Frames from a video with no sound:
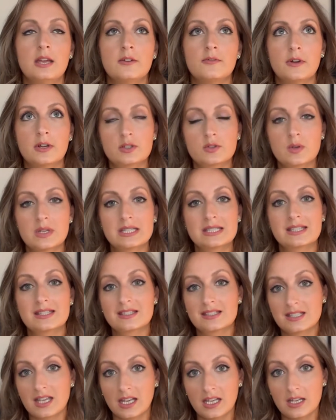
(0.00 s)
Feng Shui is the
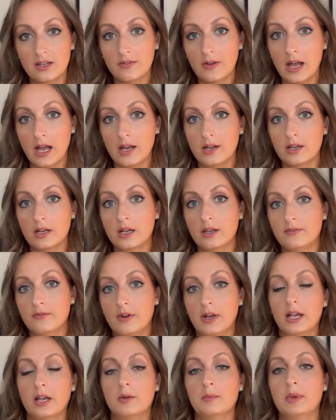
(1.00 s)
study of how your
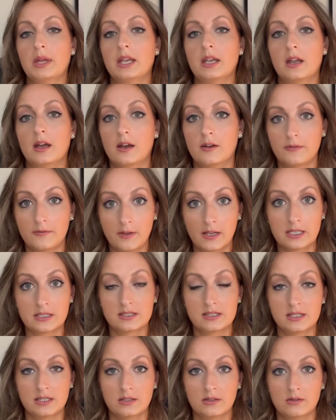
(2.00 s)
environment
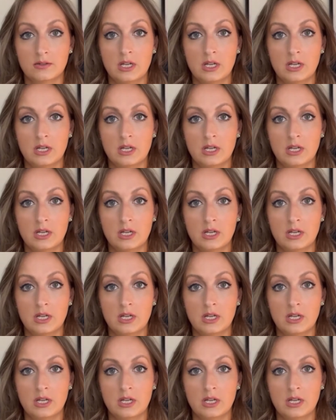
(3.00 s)
affects you.